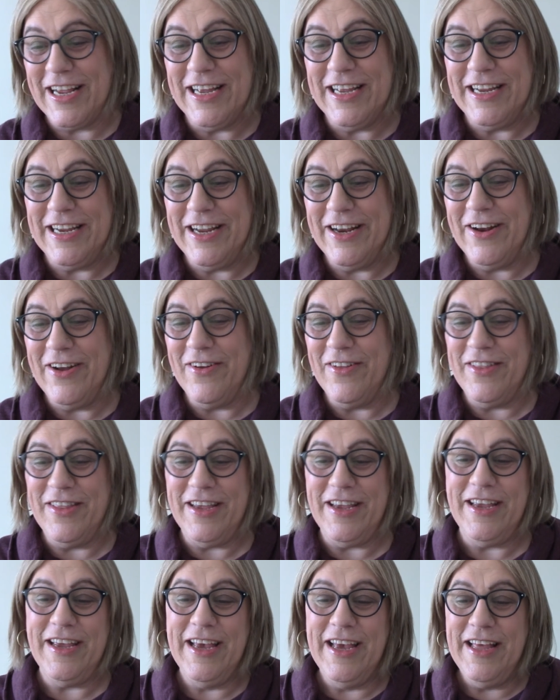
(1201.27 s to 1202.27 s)
it, you know,
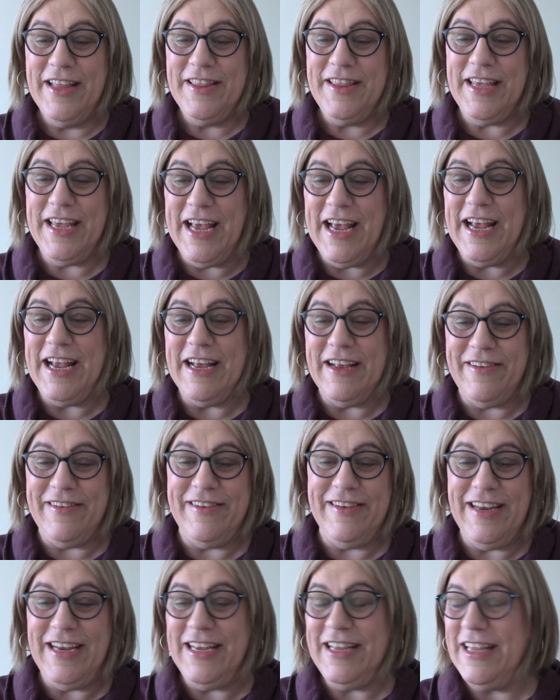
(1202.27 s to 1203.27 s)
the the
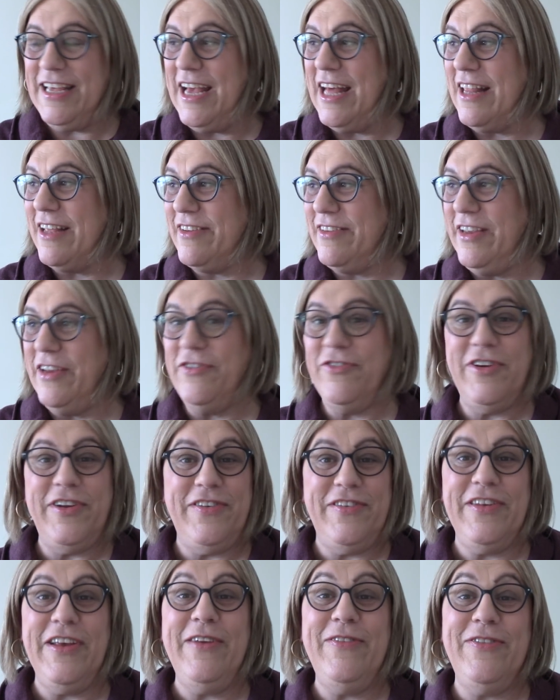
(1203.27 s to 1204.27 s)
ASD, the Alexandria
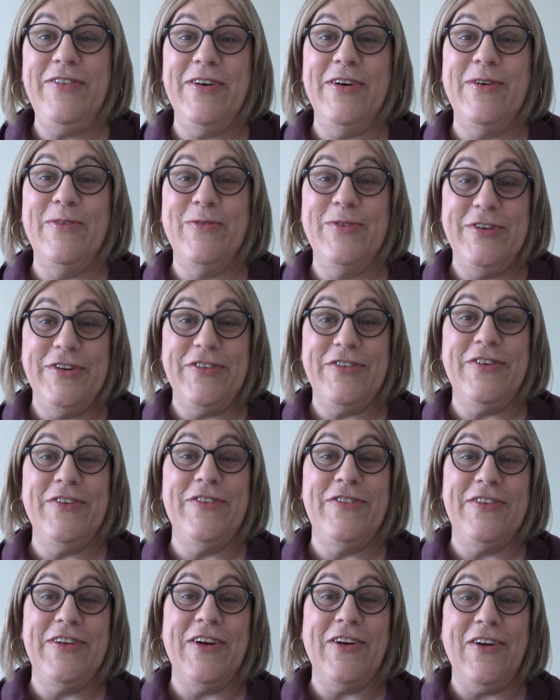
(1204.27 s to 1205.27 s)
Safe Zone, we're just going
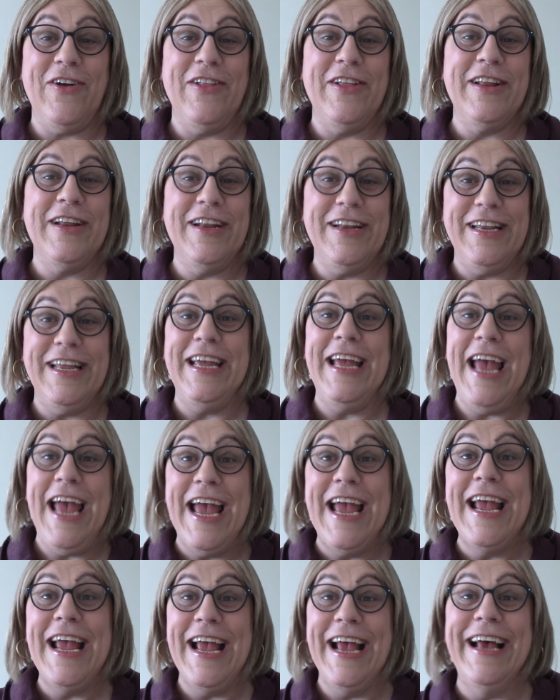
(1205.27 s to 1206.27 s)
to start calling it the
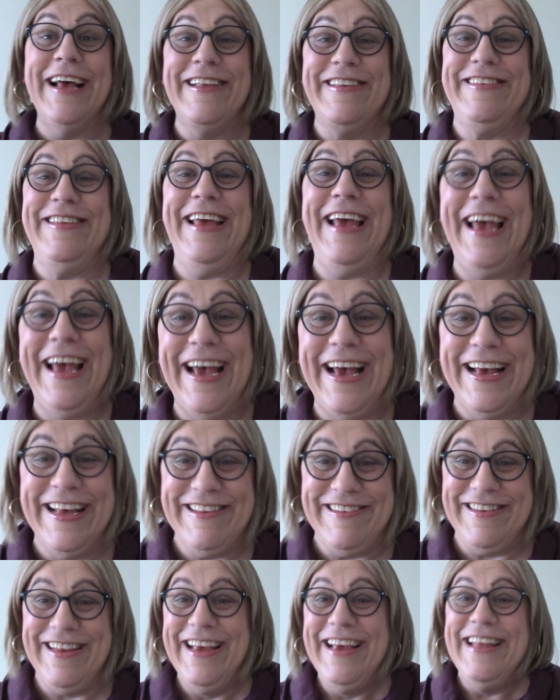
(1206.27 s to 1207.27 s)

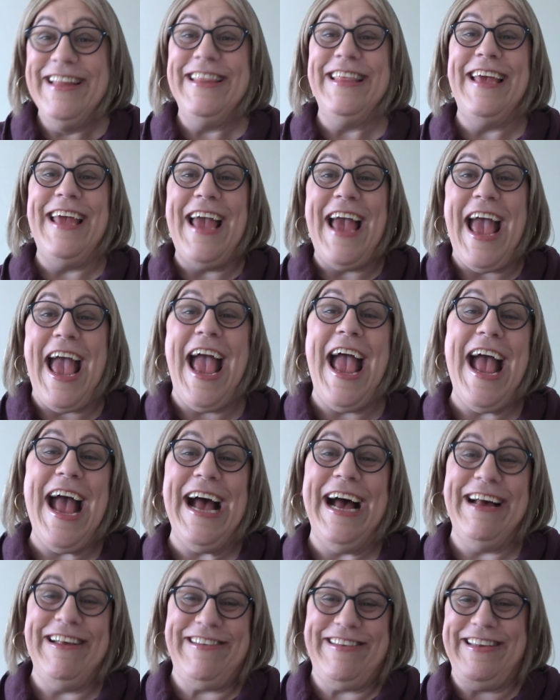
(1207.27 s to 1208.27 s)
ASS, the
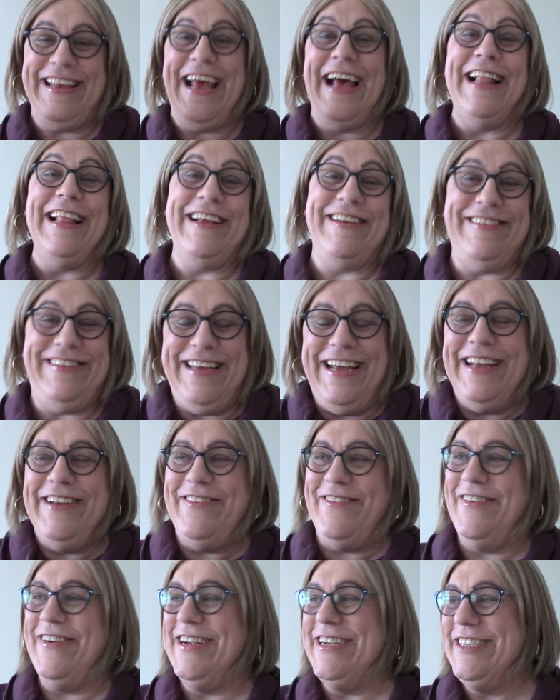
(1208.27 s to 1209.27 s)
ASS,
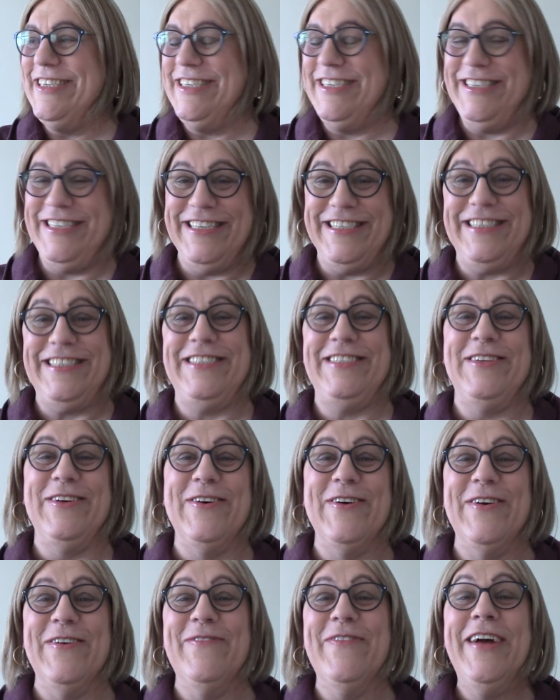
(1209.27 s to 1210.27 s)
Alexandria
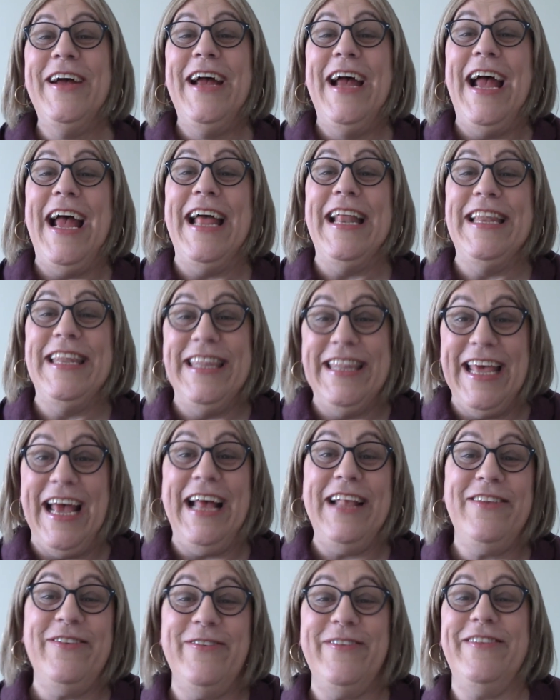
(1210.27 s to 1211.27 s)
Shitstorm. And
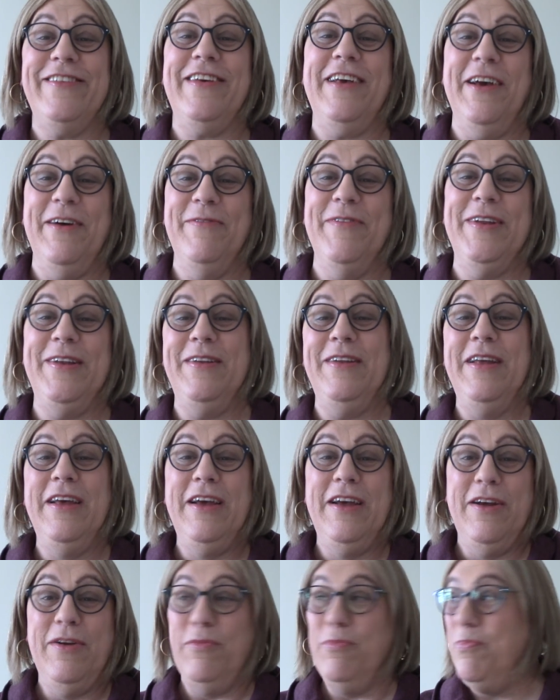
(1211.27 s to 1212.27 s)
that's what's coming
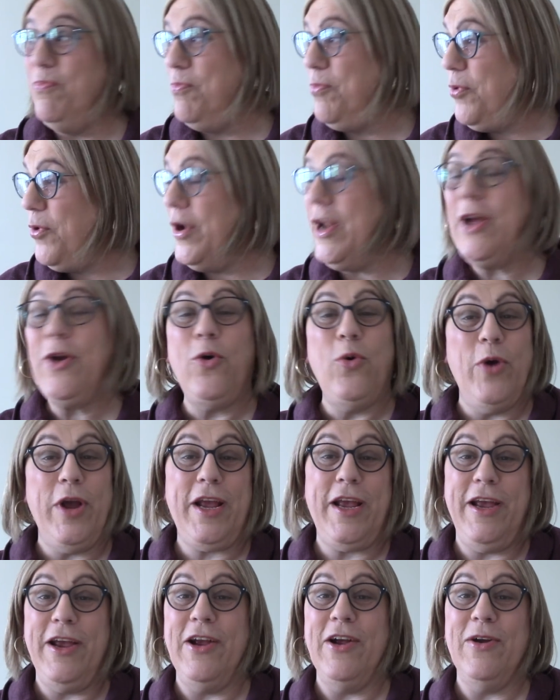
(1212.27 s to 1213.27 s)
pretty quick
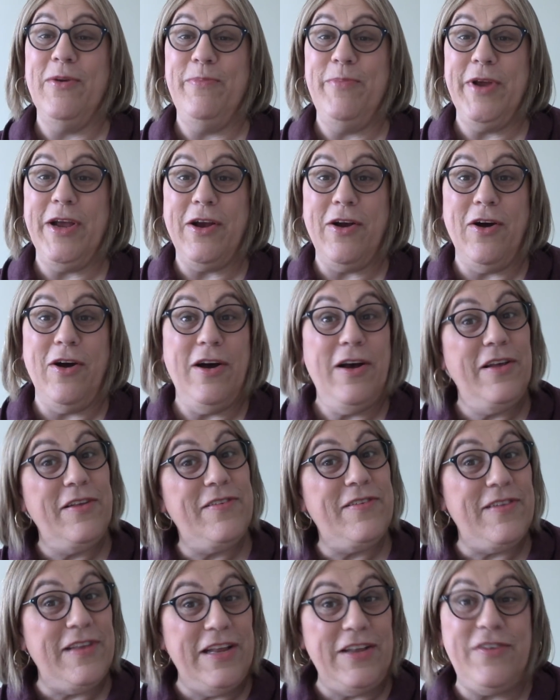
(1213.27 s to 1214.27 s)
here
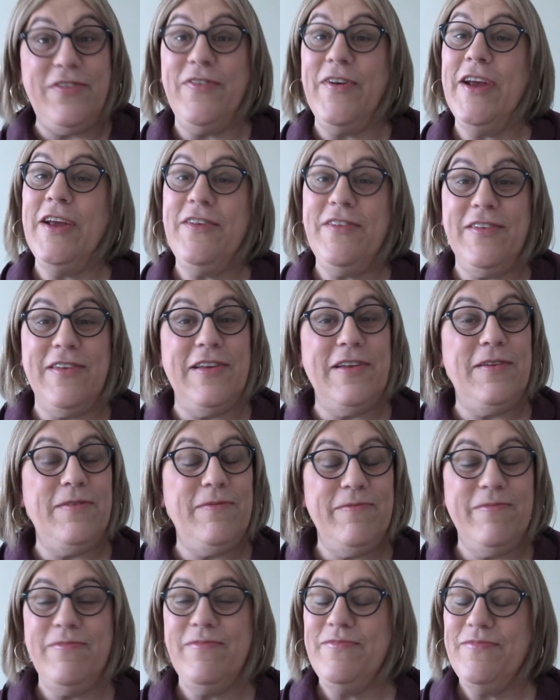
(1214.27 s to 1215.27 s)
because let's face it,
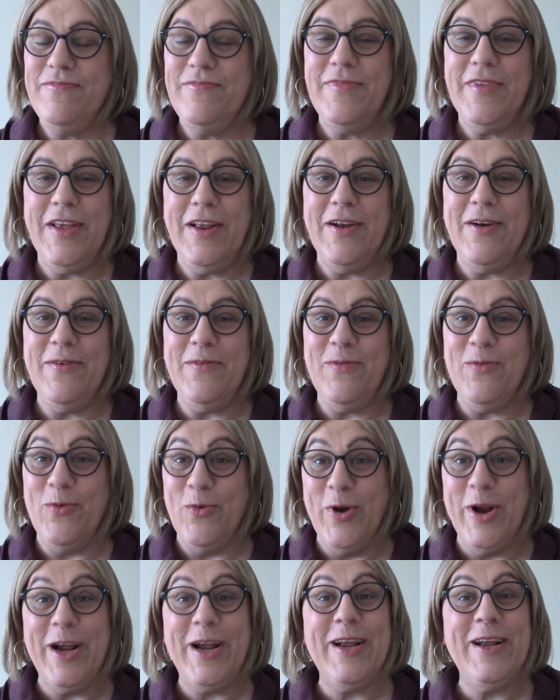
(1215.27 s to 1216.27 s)
you know,
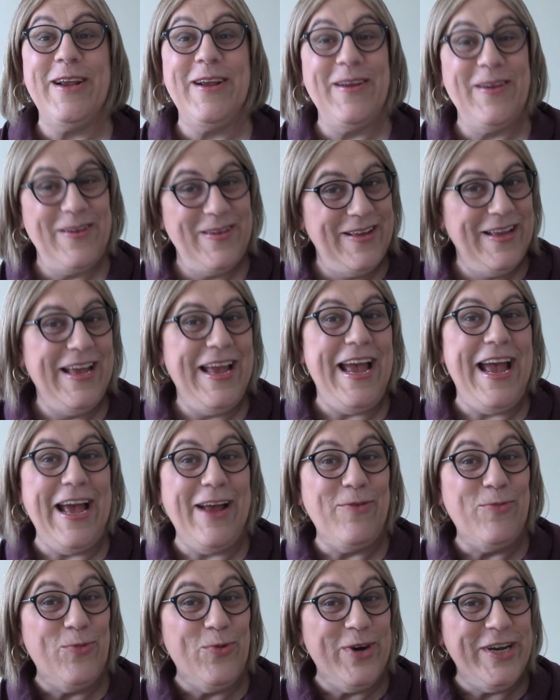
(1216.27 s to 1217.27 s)
Rick
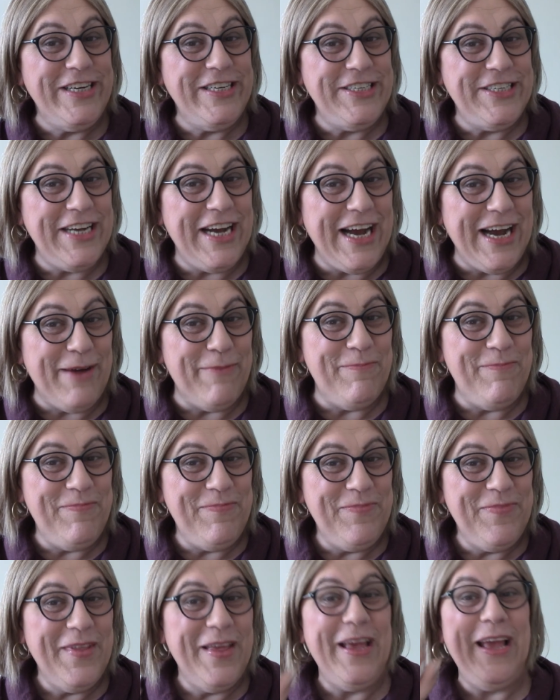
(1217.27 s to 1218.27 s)
had one job
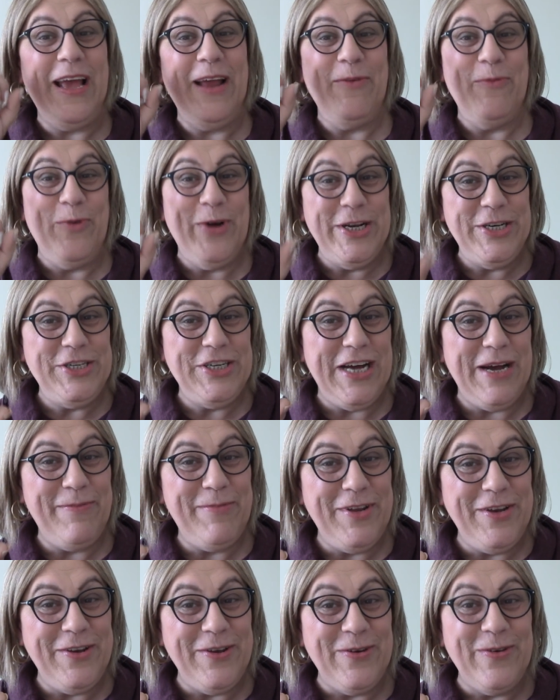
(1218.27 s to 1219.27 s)
and one job
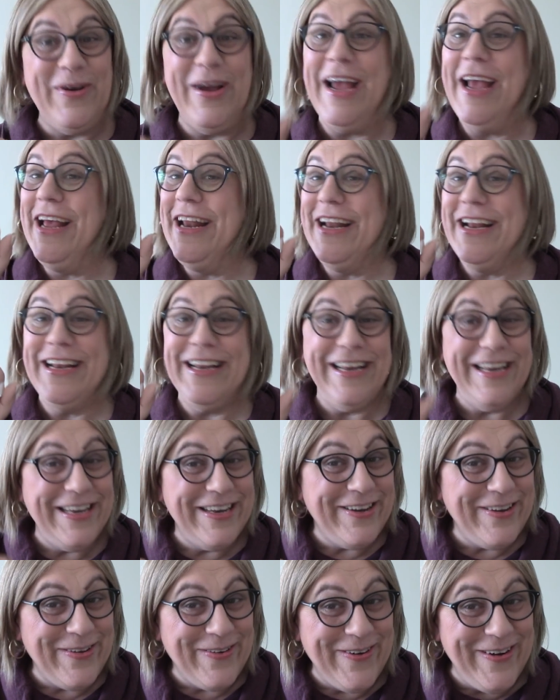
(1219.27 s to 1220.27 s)
to do, and he
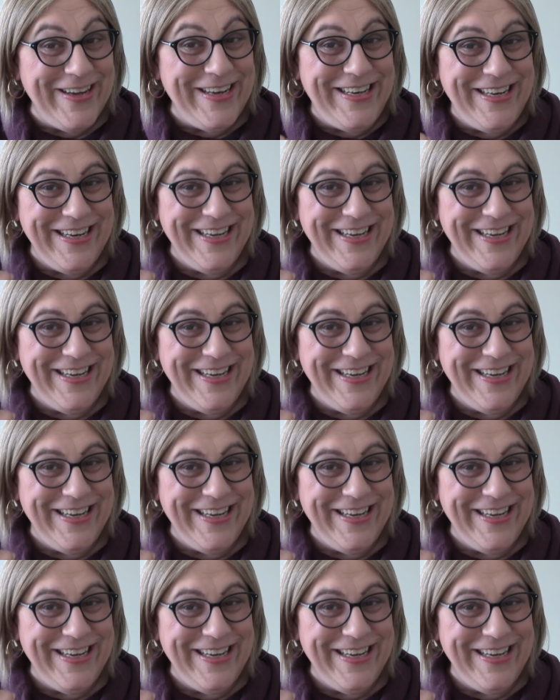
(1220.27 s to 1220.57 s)
didn't do it.